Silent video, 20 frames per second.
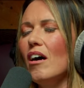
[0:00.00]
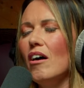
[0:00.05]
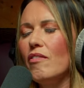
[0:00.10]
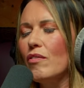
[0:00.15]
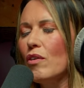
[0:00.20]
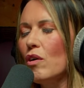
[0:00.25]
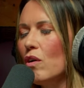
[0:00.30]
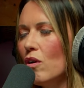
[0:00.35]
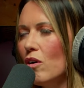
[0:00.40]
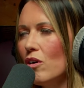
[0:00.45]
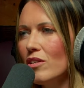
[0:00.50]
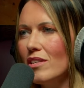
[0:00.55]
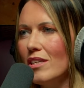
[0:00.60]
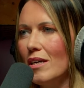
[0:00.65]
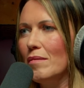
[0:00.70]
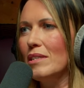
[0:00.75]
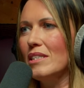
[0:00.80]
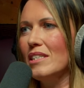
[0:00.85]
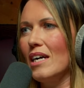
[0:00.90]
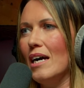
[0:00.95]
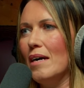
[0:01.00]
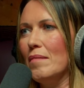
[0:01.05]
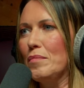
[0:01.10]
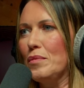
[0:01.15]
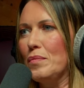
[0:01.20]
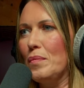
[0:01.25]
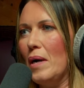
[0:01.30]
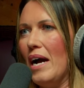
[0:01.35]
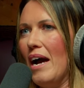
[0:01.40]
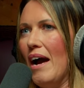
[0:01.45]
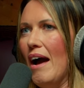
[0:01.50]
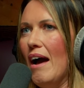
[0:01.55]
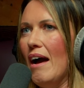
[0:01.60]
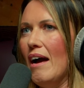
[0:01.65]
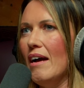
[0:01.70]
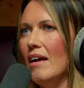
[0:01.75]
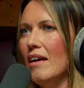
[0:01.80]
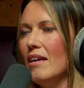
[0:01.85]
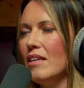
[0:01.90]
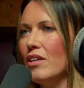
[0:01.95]
Of course, there were times
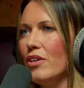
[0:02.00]
where